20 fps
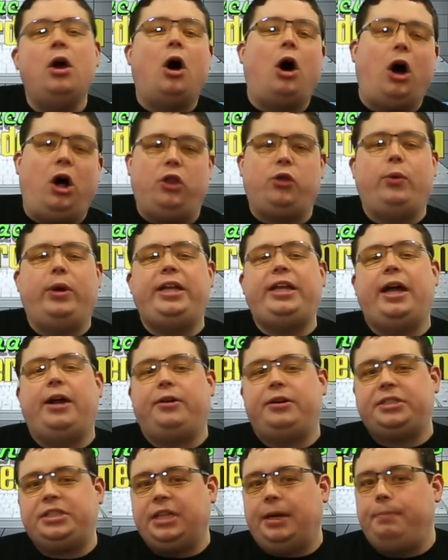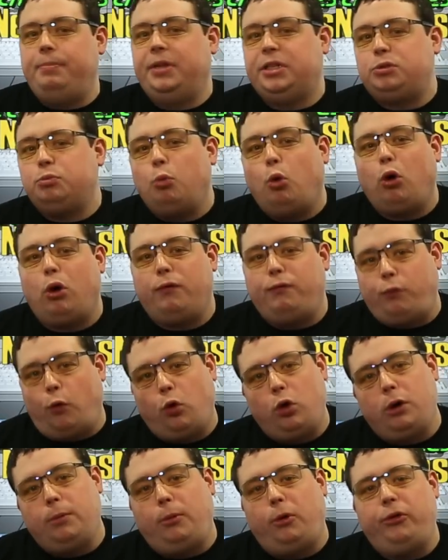all the way down to something that's more
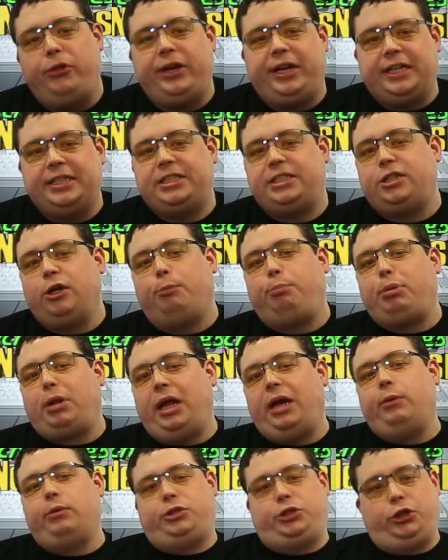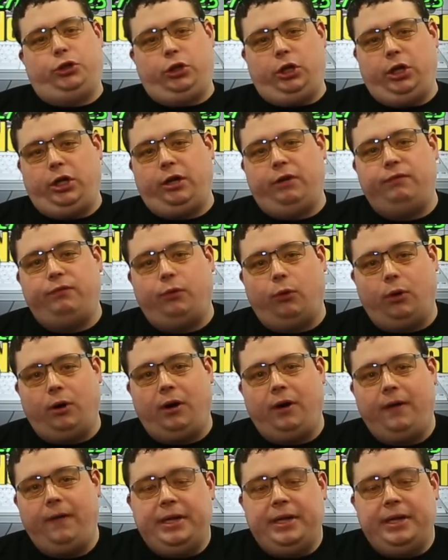affordable that can still play what you're looking for.